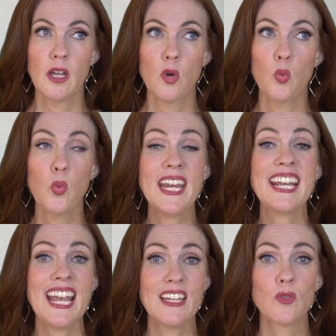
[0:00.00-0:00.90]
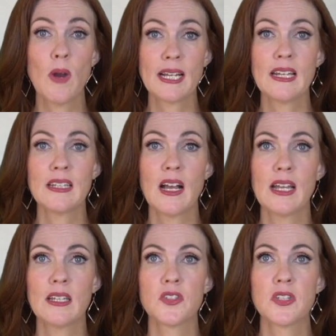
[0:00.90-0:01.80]
We can
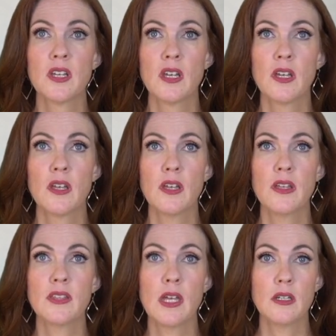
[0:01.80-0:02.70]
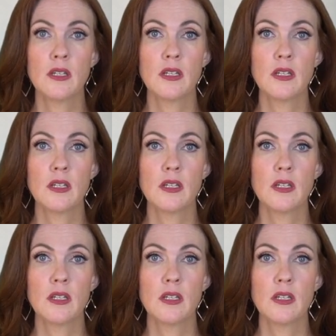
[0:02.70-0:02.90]
recognize that